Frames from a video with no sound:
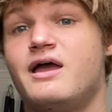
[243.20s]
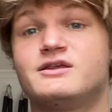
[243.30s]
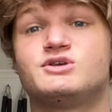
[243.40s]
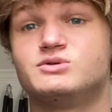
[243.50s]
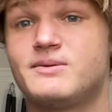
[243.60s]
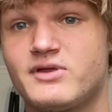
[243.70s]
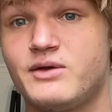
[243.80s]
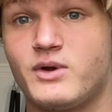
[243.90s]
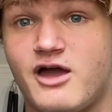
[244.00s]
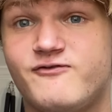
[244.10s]
So
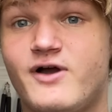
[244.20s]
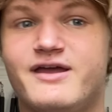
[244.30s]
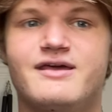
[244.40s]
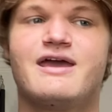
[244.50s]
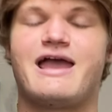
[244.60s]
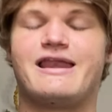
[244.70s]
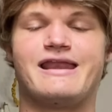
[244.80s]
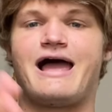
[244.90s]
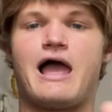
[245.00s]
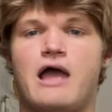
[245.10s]
typically when I fight,
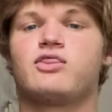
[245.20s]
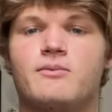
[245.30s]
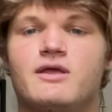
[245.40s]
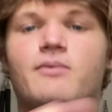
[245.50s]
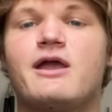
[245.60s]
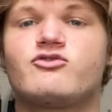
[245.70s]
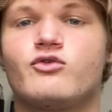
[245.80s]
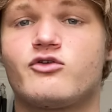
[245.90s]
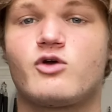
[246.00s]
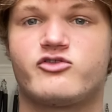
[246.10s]
and let me ask
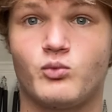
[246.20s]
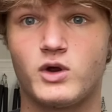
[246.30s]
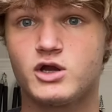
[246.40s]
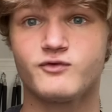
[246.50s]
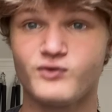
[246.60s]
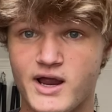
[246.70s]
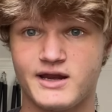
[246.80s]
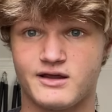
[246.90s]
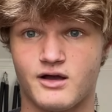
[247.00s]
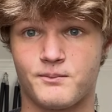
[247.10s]
you this question. When you're
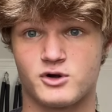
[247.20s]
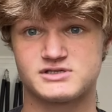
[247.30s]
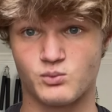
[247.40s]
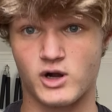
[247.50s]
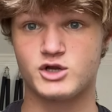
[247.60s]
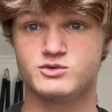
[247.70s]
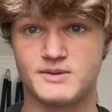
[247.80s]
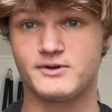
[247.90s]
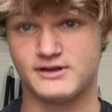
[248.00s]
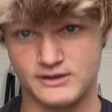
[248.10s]
fighting a person, where do you typically